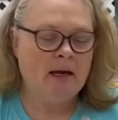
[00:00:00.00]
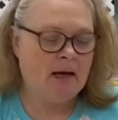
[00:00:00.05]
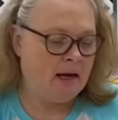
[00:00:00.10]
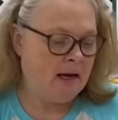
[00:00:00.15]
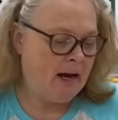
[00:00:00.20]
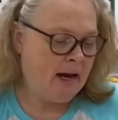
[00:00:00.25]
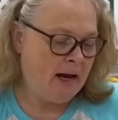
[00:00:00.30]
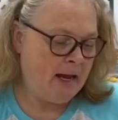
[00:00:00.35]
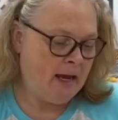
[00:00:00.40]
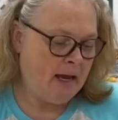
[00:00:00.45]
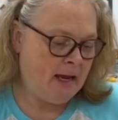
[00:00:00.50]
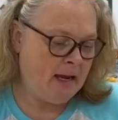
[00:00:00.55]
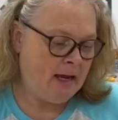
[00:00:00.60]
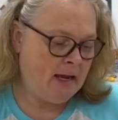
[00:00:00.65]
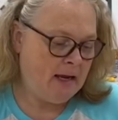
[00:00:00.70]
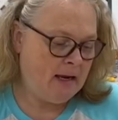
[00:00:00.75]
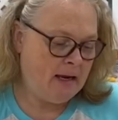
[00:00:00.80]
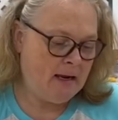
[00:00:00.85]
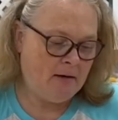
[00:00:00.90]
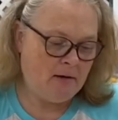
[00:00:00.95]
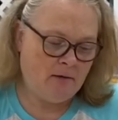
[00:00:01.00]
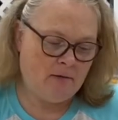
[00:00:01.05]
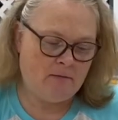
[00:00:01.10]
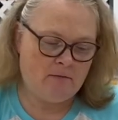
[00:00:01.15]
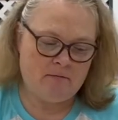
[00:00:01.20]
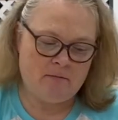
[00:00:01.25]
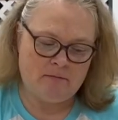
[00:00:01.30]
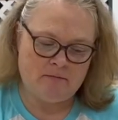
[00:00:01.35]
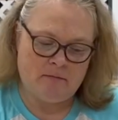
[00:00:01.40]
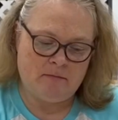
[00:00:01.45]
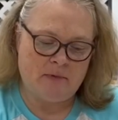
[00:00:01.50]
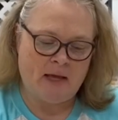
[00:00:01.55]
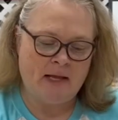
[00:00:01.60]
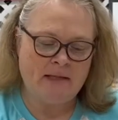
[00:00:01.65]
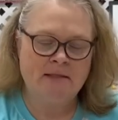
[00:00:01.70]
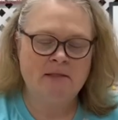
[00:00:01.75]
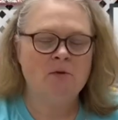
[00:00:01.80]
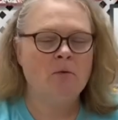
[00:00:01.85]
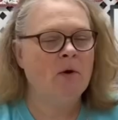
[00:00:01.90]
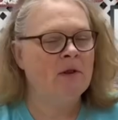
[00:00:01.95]

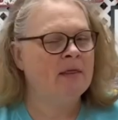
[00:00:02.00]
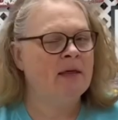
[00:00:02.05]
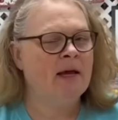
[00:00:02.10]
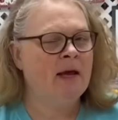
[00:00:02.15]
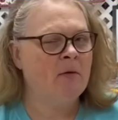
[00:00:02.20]
That's the one thing